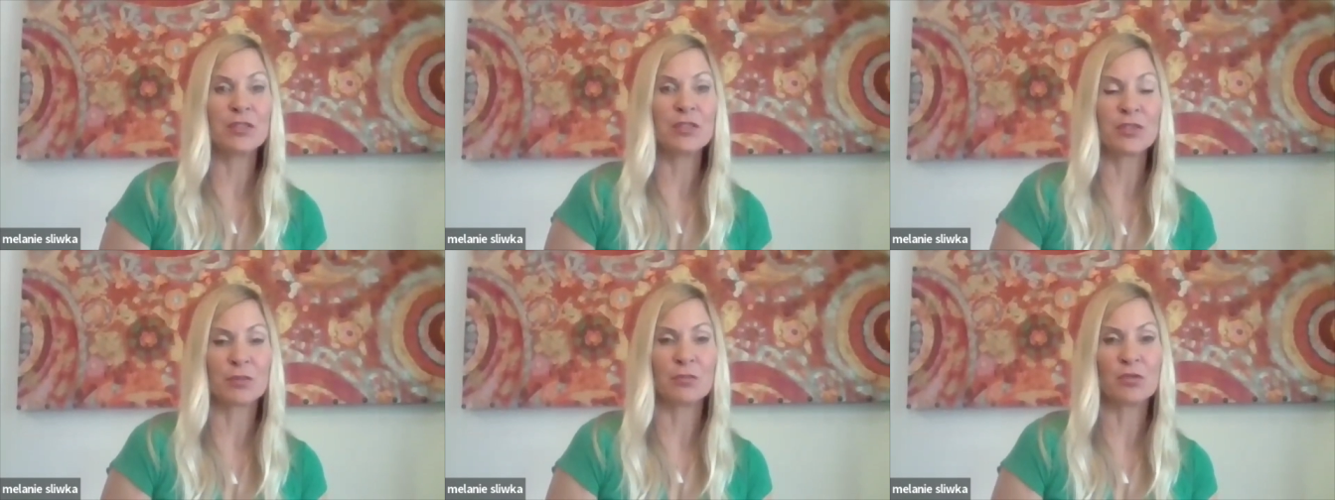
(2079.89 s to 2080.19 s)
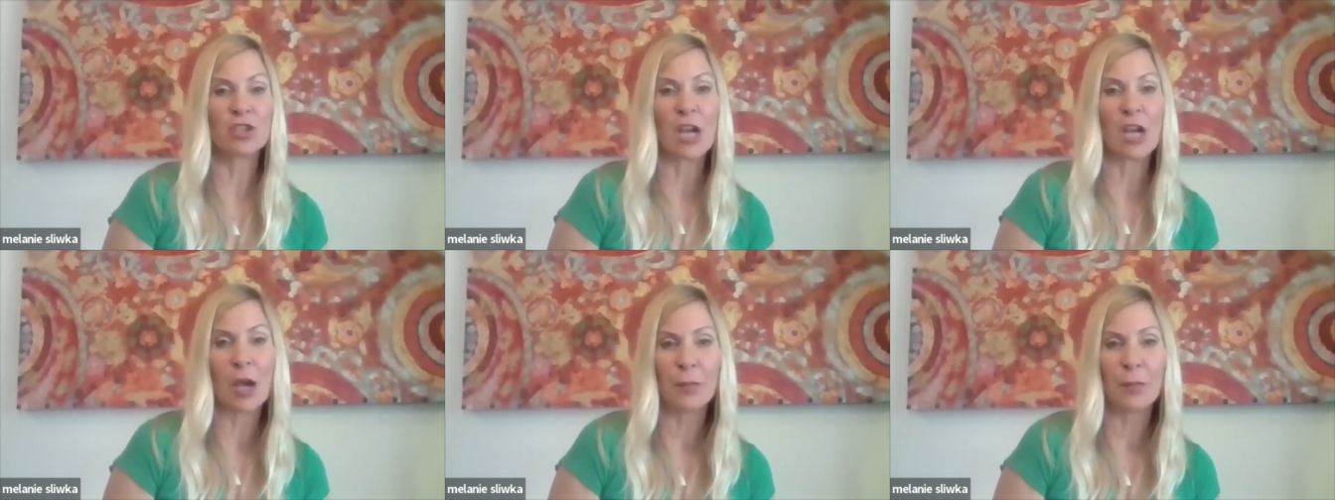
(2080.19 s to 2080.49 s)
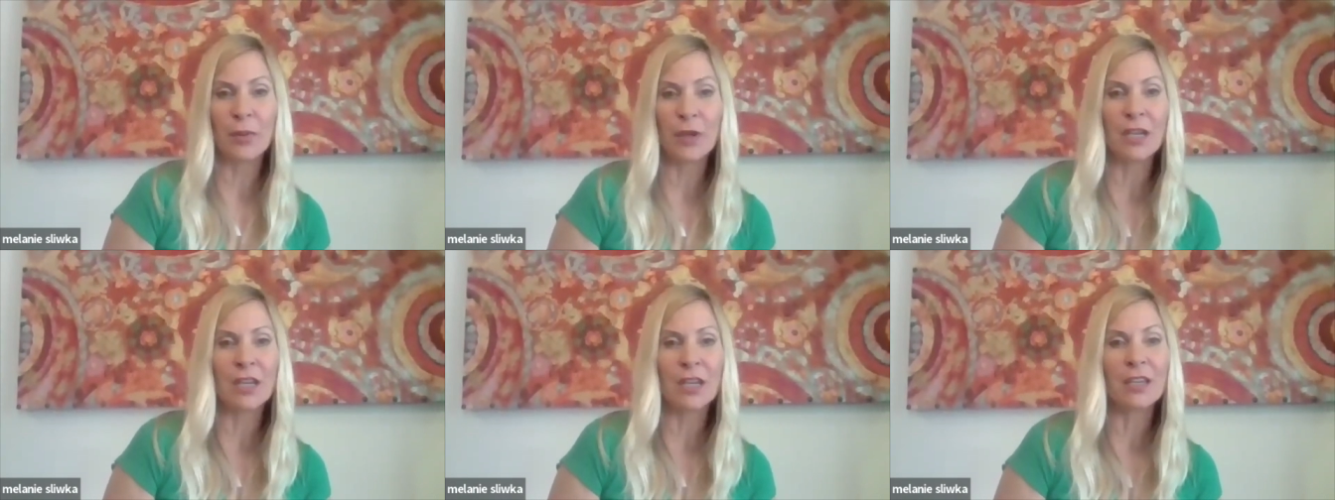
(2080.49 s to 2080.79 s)
do some
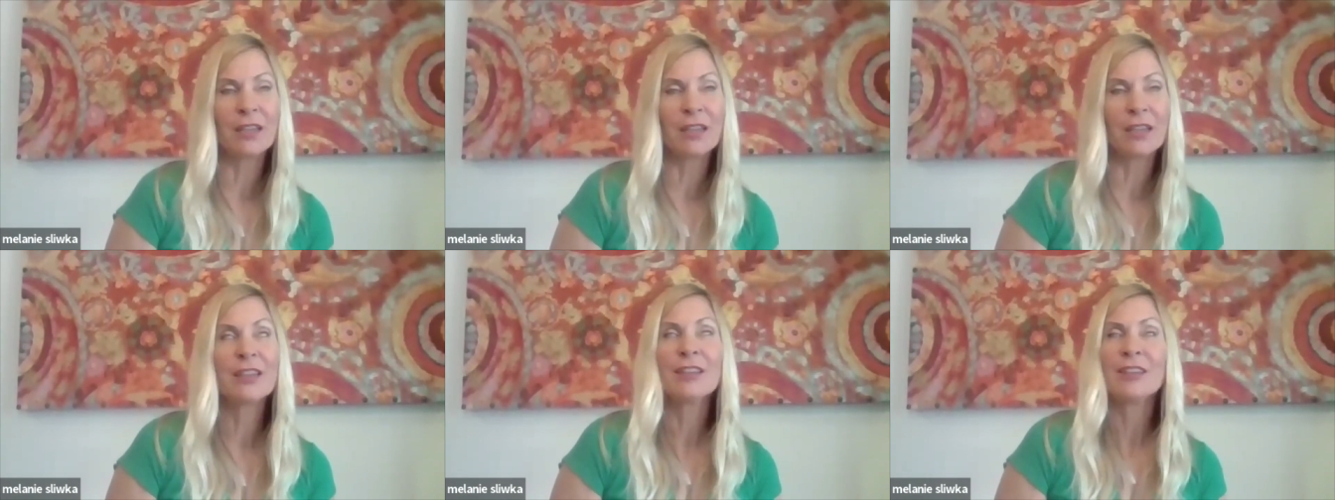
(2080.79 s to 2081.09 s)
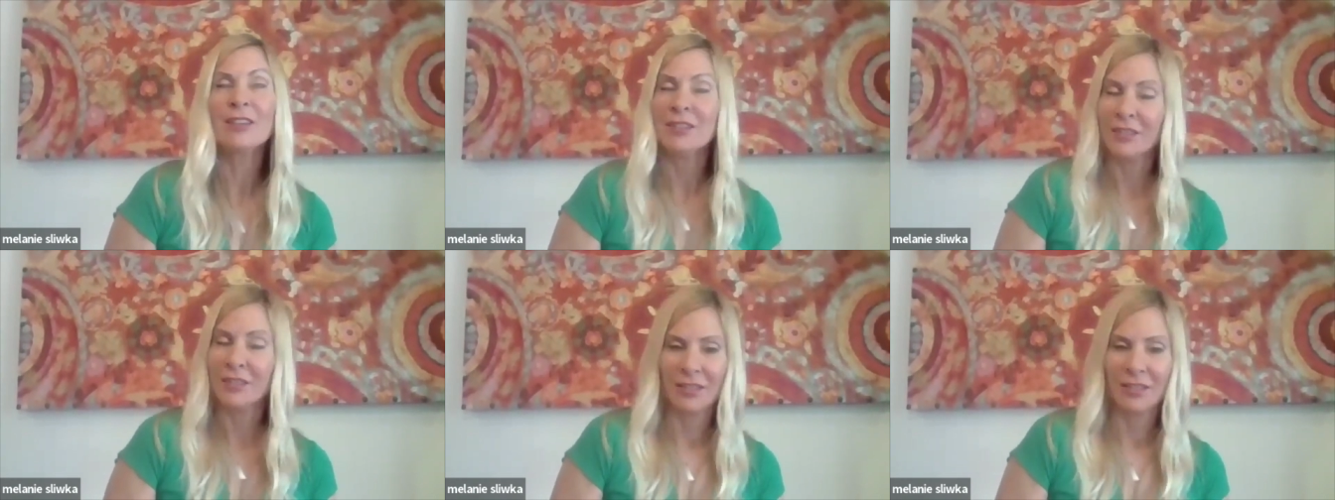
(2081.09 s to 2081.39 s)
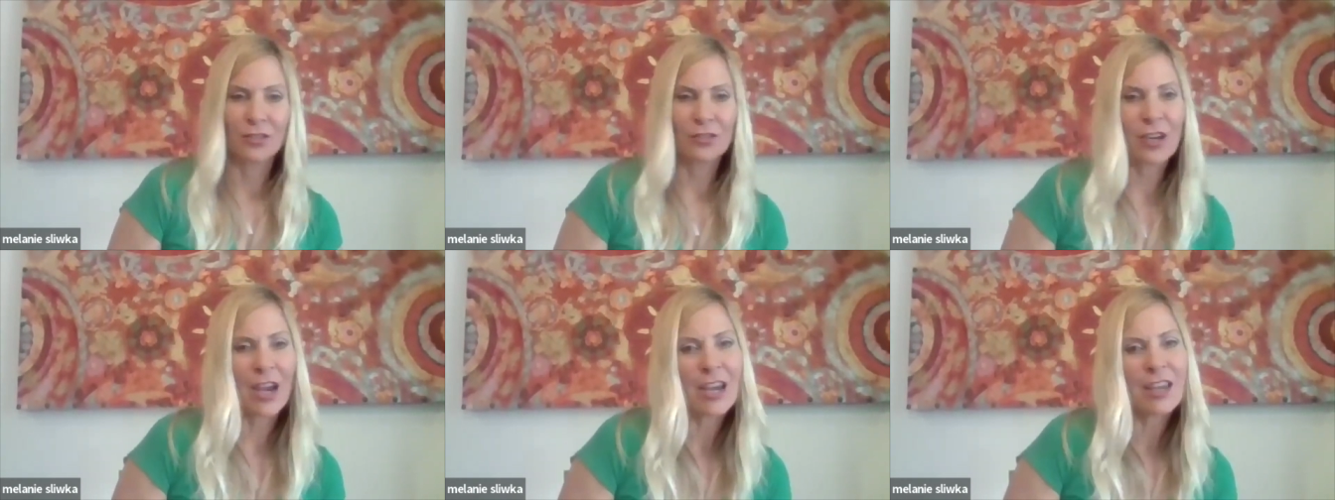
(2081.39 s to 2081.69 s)
shopping,
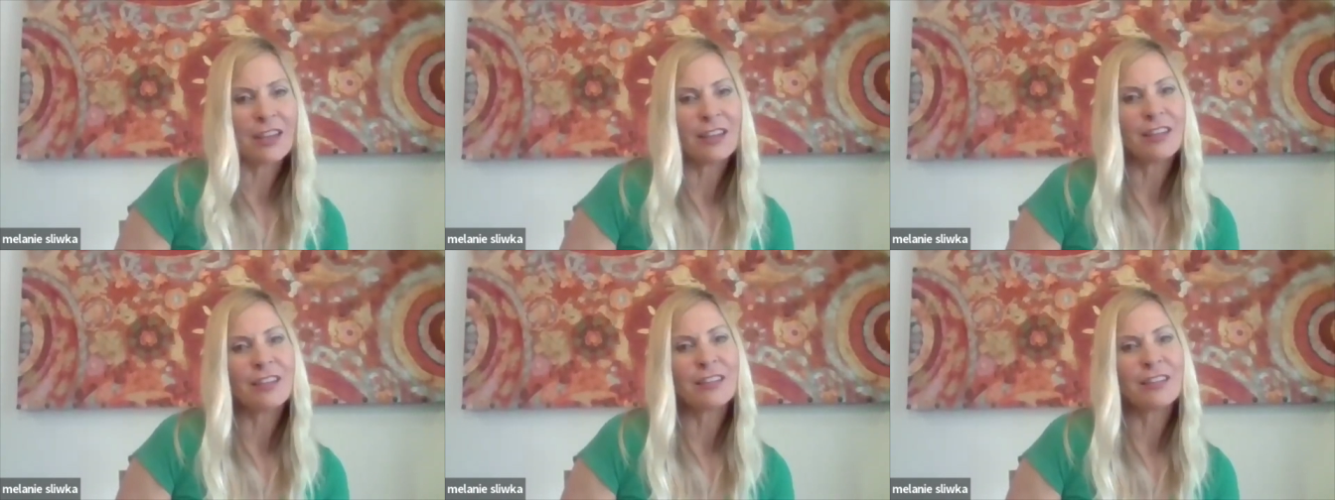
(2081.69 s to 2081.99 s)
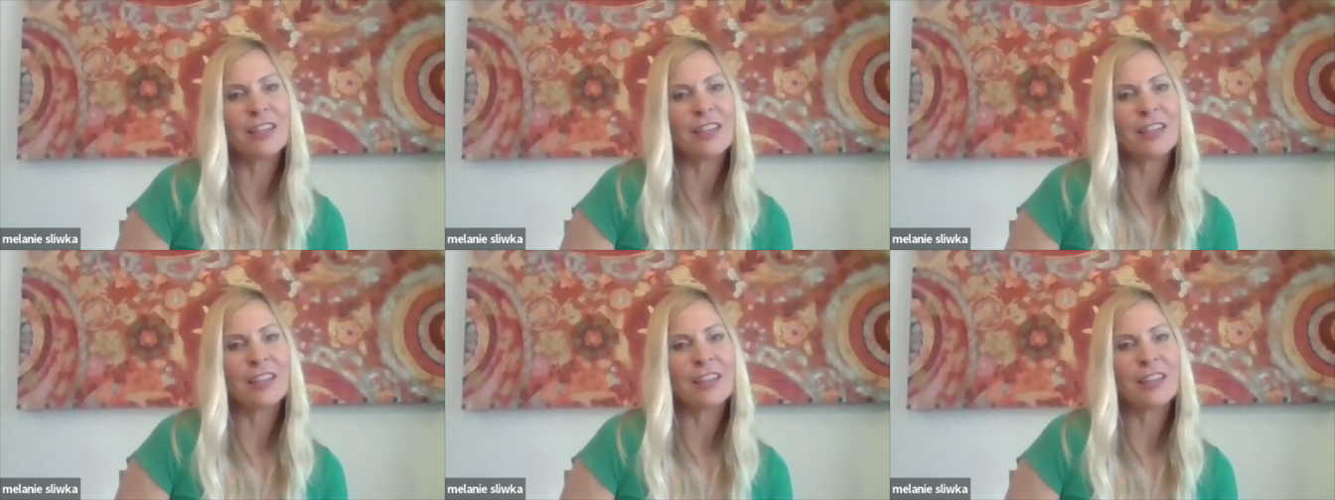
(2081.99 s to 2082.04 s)
great.